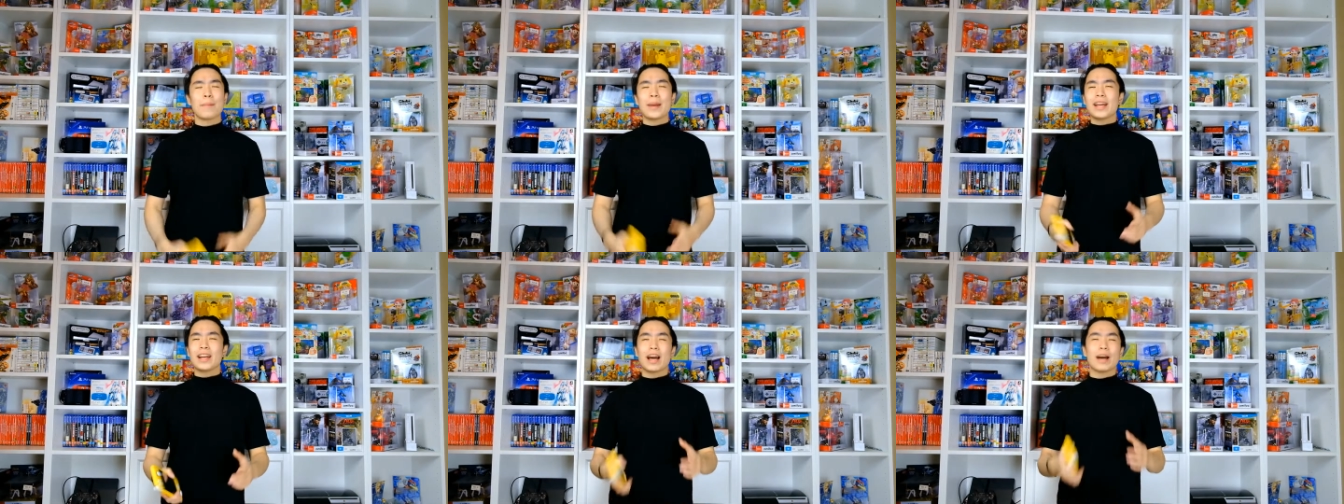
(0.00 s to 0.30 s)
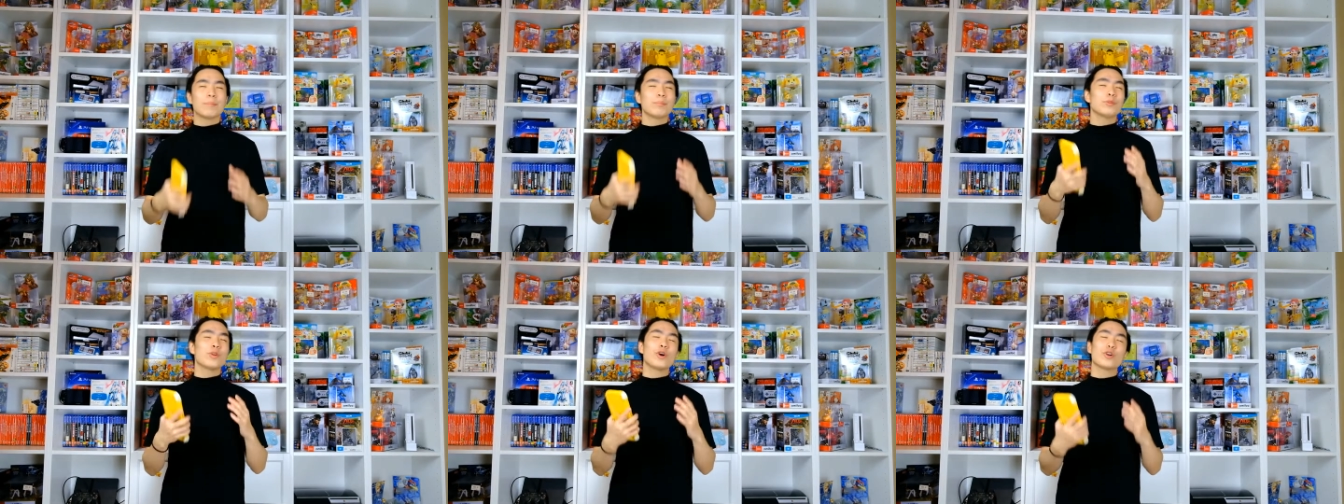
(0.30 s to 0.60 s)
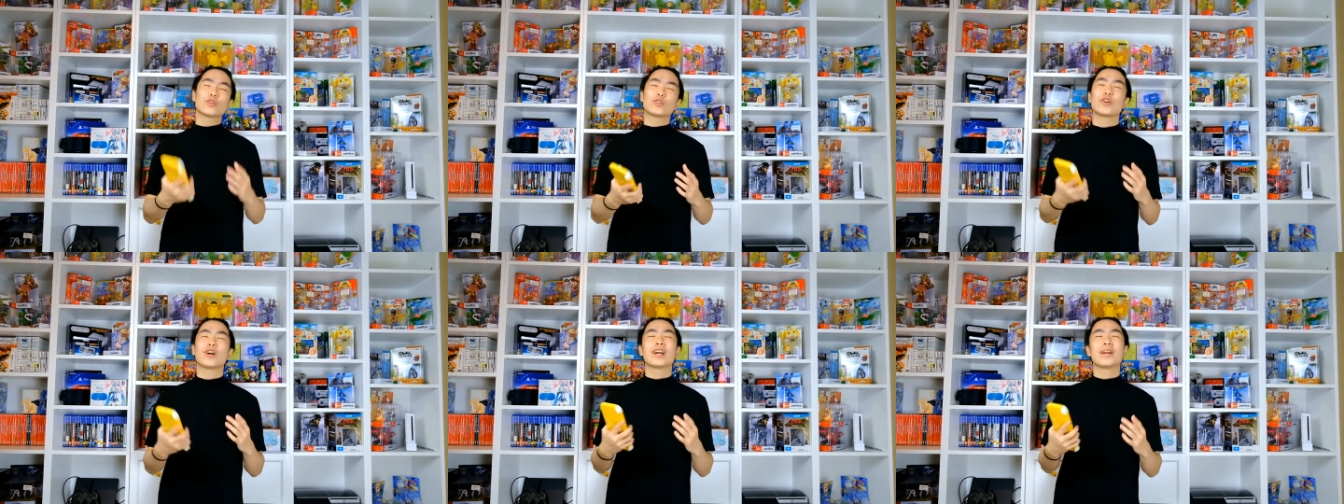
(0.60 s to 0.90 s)
I mean,
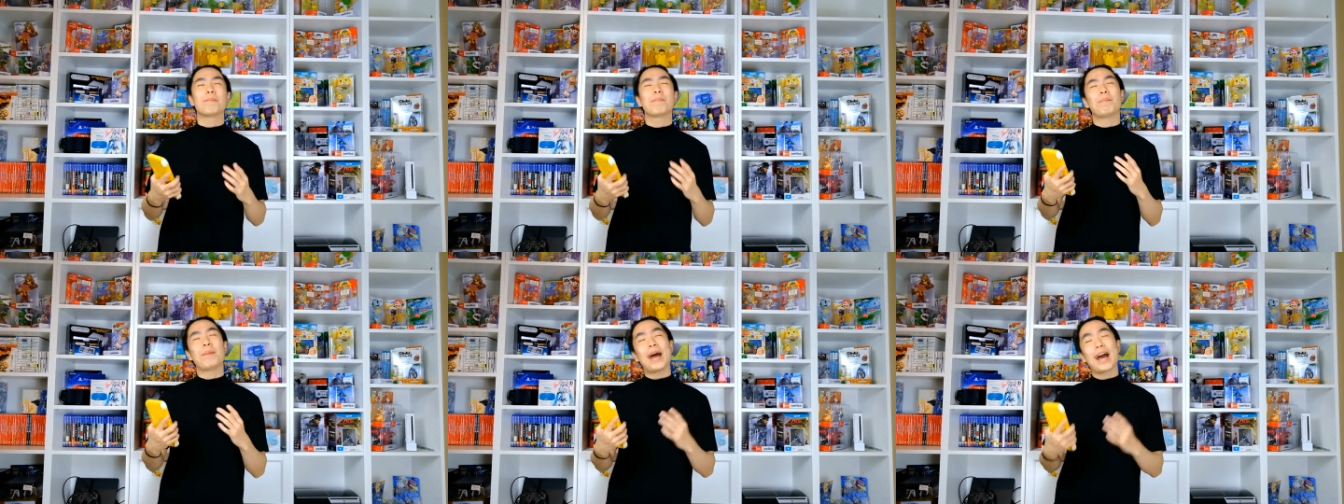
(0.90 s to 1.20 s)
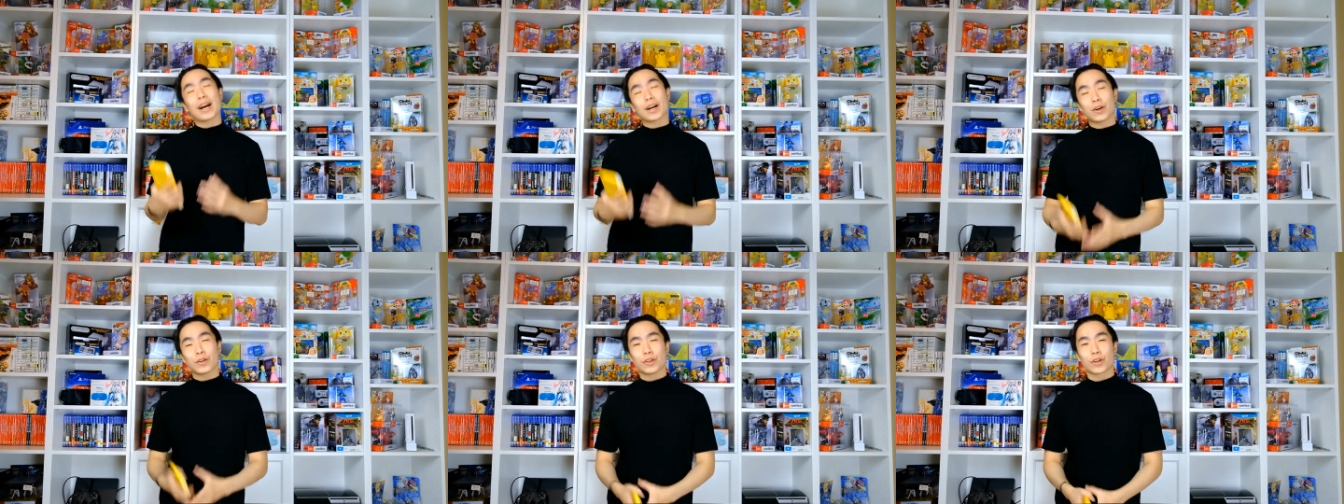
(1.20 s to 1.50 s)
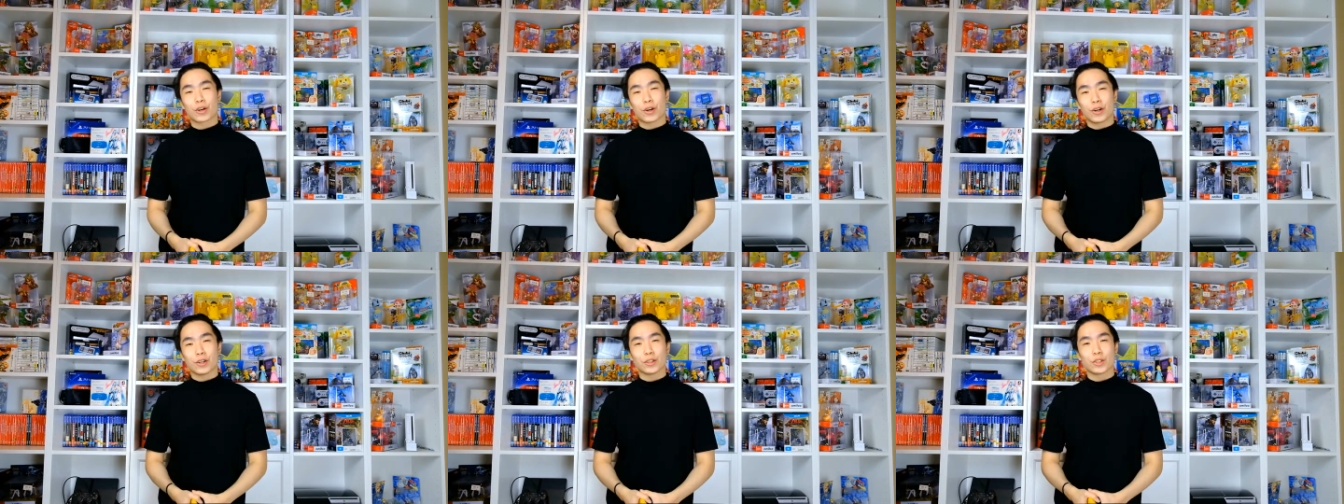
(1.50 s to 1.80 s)
I'm not trying to
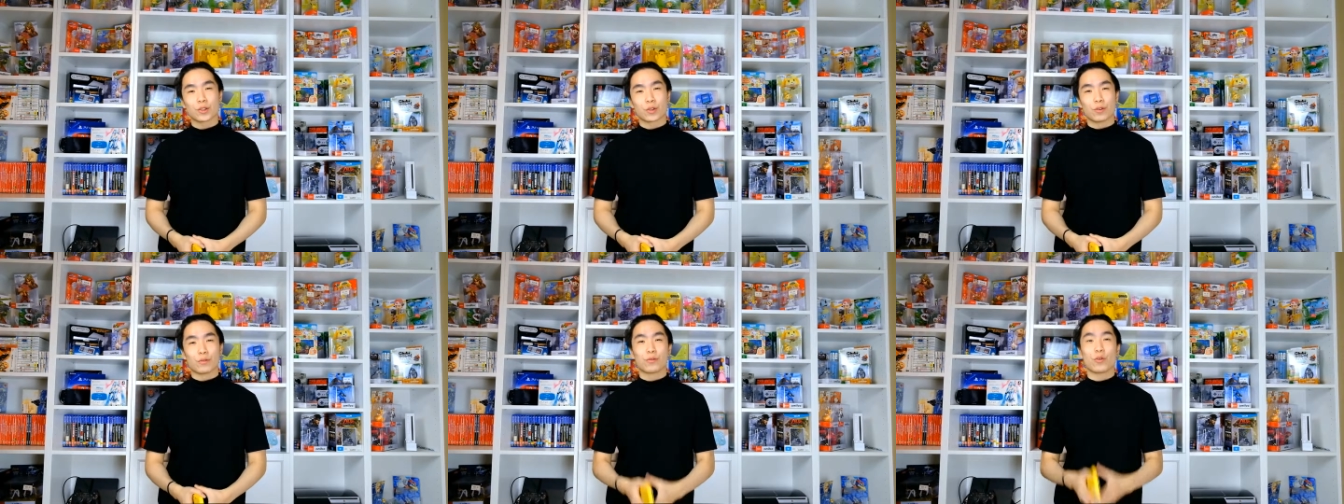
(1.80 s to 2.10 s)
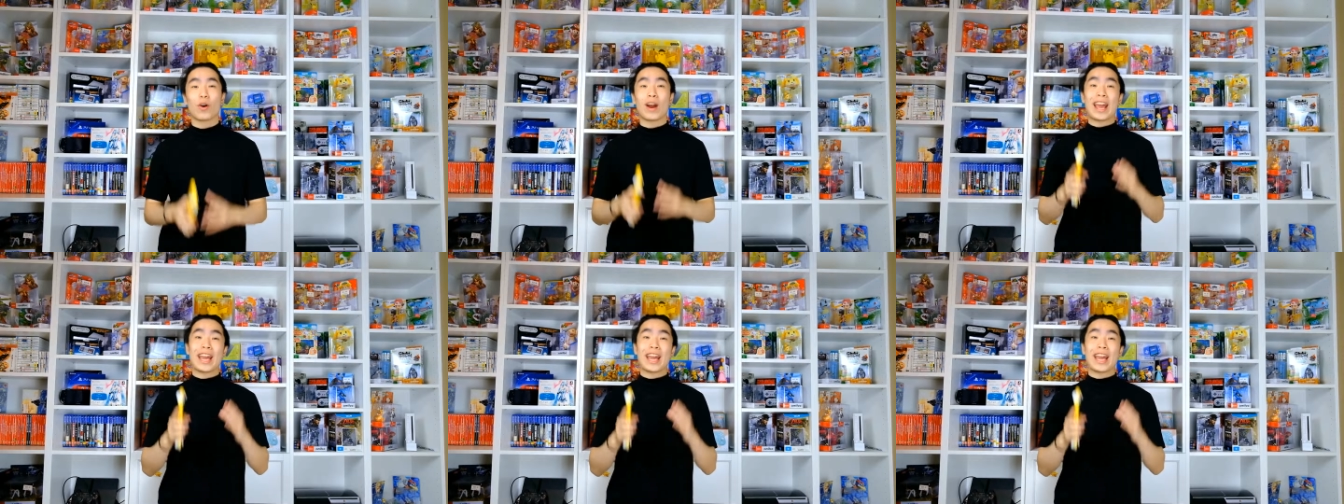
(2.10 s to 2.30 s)
back on the console.